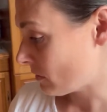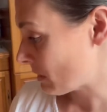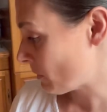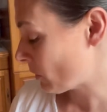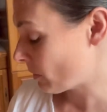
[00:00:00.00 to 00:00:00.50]

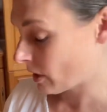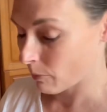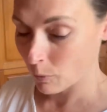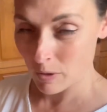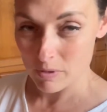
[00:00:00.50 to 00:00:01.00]
Tip number
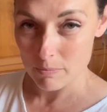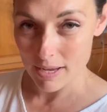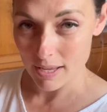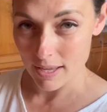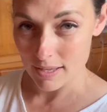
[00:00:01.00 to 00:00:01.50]
1 was make
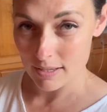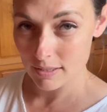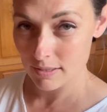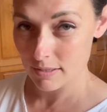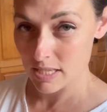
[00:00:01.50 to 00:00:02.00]
ahead.
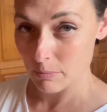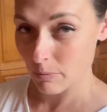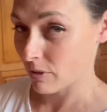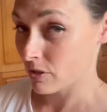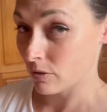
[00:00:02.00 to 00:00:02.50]
Tip
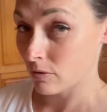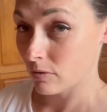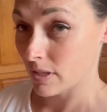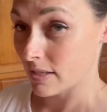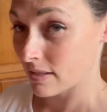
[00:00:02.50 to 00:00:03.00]
number 2
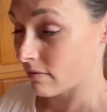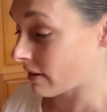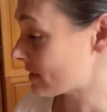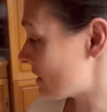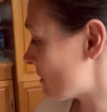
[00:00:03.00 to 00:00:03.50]
is
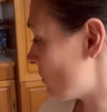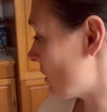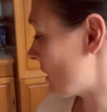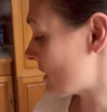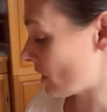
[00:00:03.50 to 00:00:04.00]
invest in some
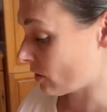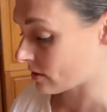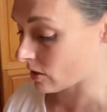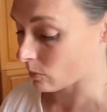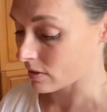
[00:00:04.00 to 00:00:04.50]
good containers
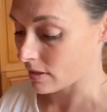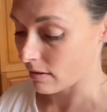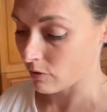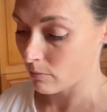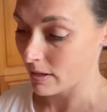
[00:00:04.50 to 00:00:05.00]
that will
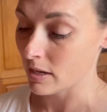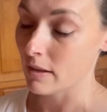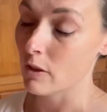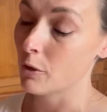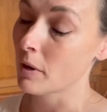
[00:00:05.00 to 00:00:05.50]
save you money,
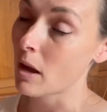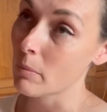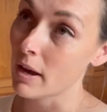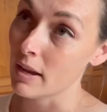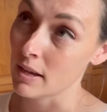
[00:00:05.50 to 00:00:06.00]
and then you're not
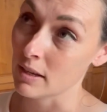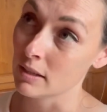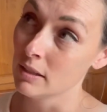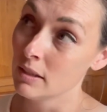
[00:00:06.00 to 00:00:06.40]
buying